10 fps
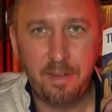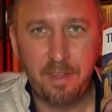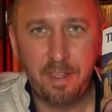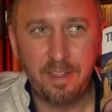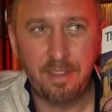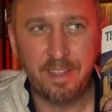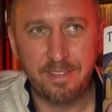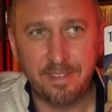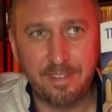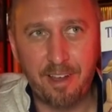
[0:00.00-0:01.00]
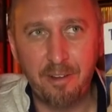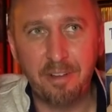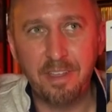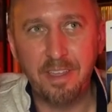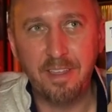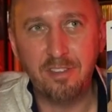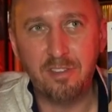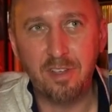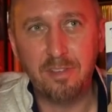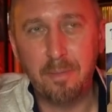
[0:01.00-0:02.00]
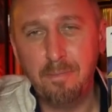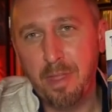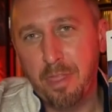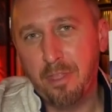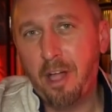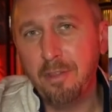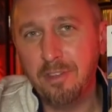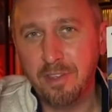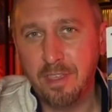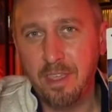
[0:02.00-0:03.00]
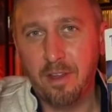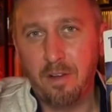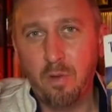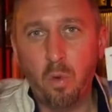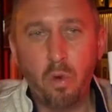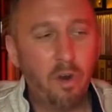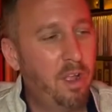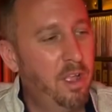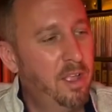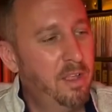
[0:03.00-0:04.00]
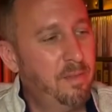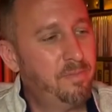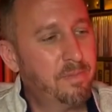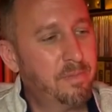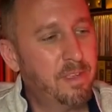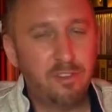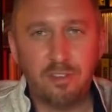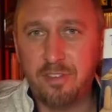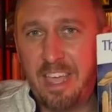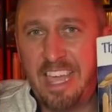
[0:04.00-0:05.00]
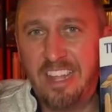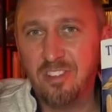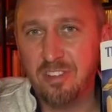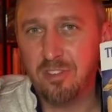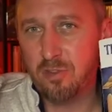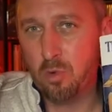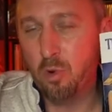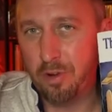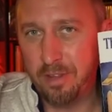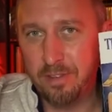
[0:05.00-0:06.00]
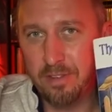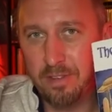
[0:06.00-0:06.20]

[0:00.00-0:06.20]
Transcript: necessarily just mythology here or just ancient stories.